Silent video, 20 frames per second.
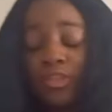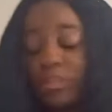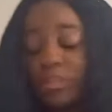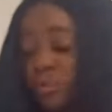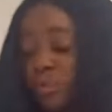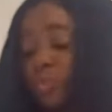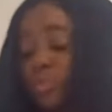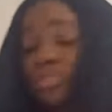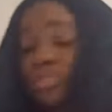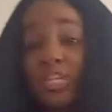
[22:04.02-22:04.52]

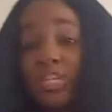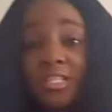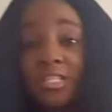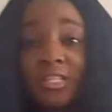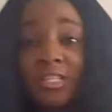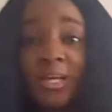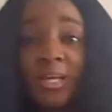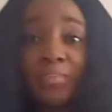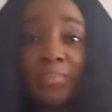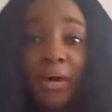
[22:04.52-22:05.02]
this one we just
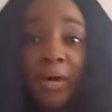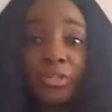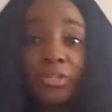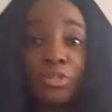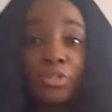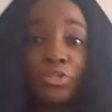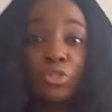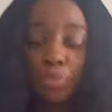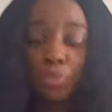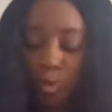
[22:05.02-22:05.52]
did about
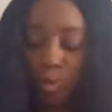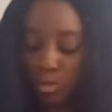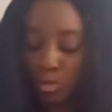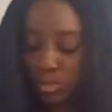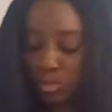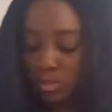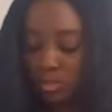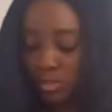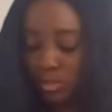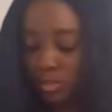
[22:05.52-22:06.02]
the
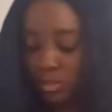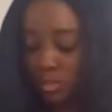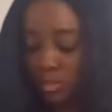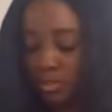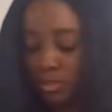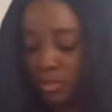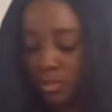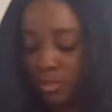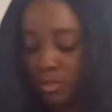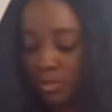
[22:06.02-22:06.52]
salt
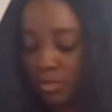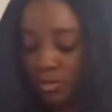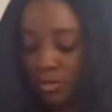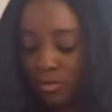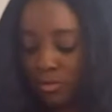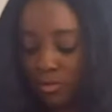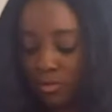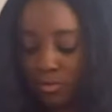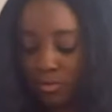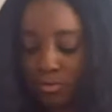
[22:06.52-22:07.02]

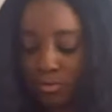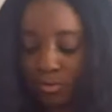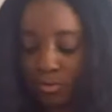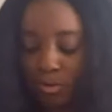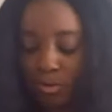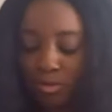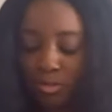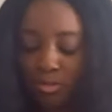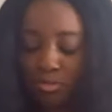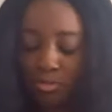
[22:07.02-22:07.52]

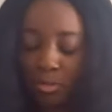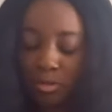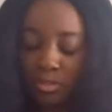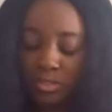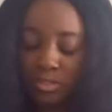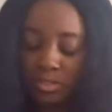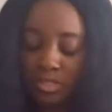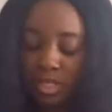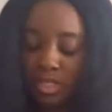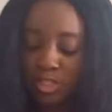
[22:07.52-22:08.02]
on the
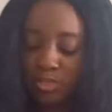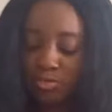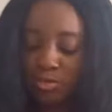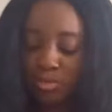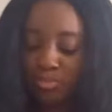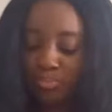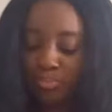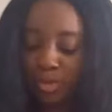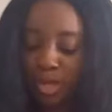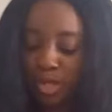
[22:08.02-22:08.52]

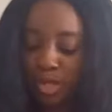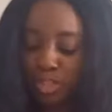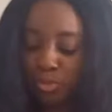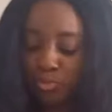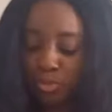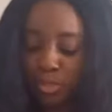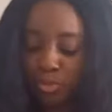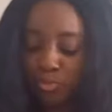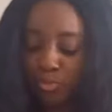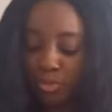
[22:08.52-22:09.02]
multisensory
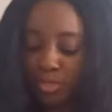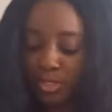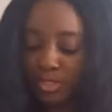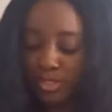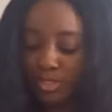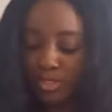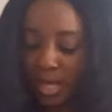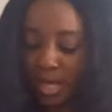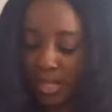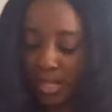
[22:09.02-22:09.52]
bench. Which one
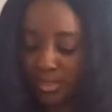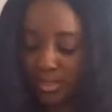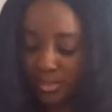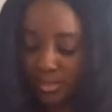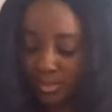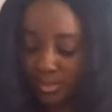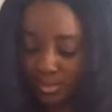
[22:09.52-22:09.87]
is that?